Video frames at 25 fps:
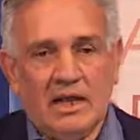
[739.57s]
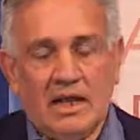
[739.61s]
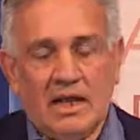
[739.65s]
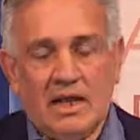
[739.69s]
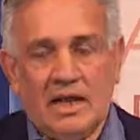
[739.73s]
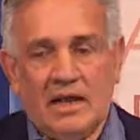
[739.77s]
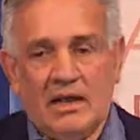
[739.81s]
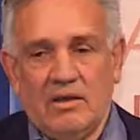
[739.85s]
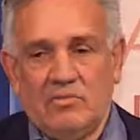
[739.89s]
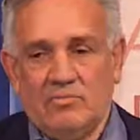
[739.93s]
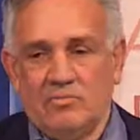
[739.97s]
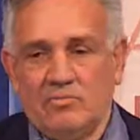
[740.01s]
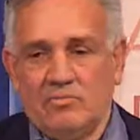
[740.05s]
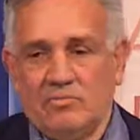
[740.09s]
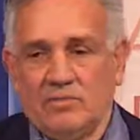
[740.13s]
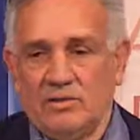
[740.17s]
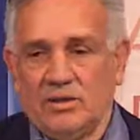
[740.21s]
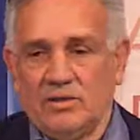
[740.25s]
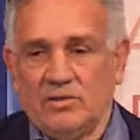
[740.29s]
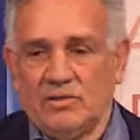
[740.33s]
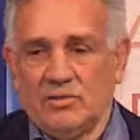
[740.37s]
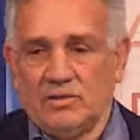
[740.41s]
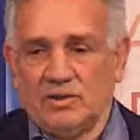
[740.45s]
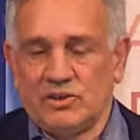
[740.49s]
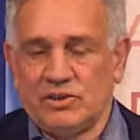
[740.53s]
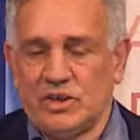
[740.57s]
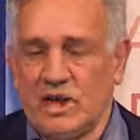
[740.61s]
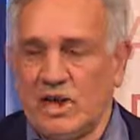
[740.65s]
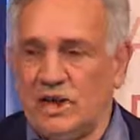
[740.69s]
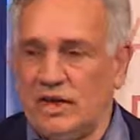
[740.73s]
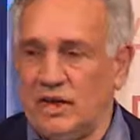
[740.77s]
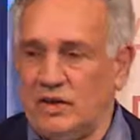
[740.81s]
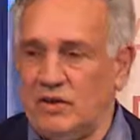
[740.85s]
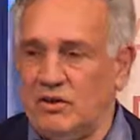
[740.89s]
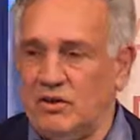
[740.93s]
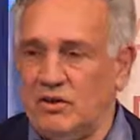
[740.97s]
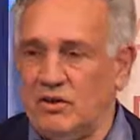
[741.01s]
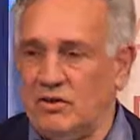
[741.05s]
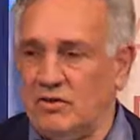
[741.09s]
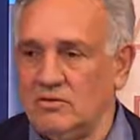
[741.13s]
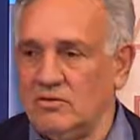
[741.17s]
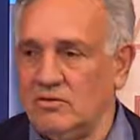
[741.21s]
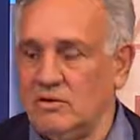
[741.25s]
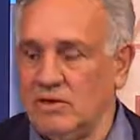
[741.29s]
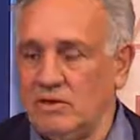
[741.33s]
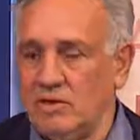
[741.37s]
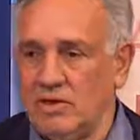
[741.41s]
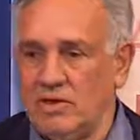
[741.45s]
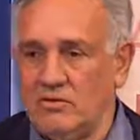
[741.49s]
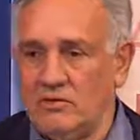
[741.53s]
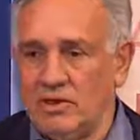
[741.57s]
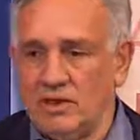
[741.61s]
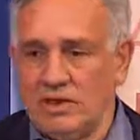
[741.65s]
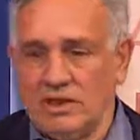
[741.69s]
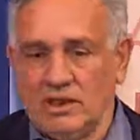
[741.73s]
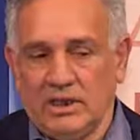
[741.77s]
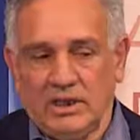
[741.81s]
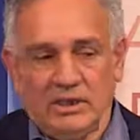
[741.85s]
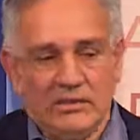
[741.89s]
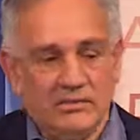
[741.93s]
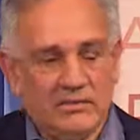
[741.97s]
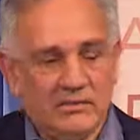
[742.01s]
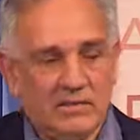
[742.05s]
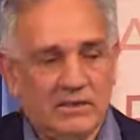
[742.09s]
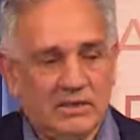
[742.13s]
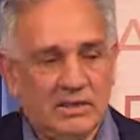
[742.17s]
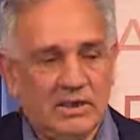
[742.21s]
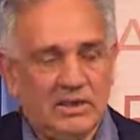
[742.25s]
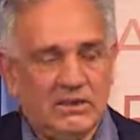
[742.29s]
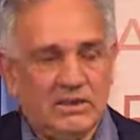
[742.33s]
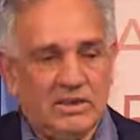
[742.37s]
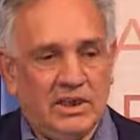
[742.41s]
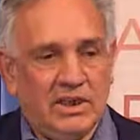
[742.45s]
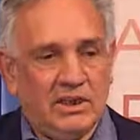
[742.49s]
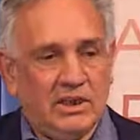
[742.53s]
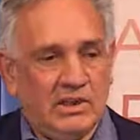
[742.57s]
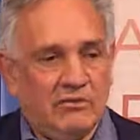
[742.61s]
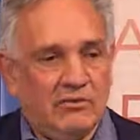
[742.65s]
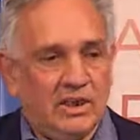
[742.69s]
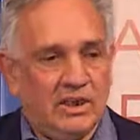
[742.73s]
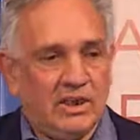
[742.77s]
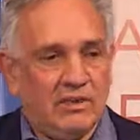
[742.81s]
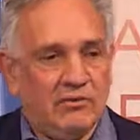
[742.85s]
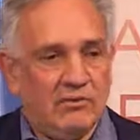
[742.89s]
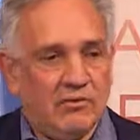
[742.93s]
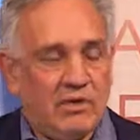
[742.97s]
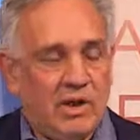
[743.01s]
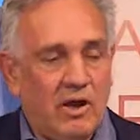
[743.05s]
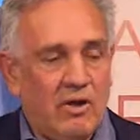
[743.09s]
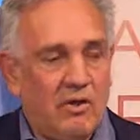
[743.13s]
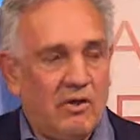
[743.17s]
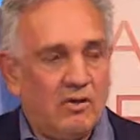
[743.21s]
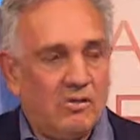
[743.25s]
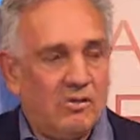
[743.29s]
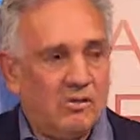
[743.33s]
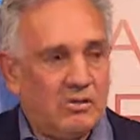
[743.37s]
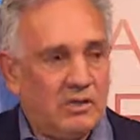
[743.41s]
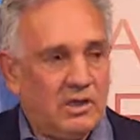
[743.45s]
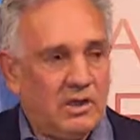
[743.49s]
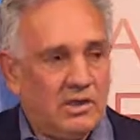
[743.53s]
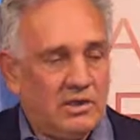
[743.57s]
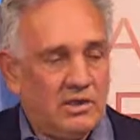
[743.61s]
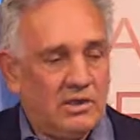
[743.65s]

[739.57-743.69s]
who has taken on a really significant role